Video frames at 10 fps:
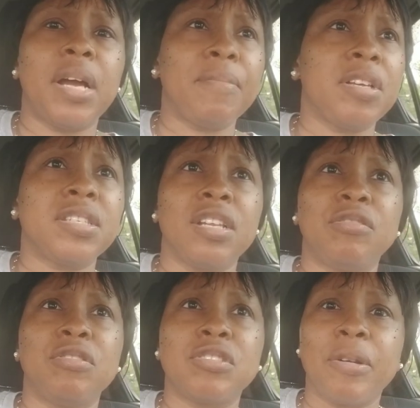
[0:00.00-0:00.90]
not saying that
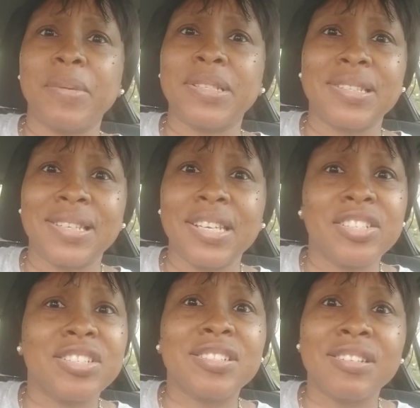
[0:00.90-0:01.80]
Coach Stormy is a saint.
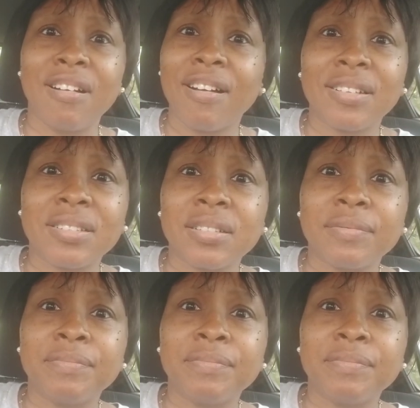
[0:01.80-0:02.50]
She's not.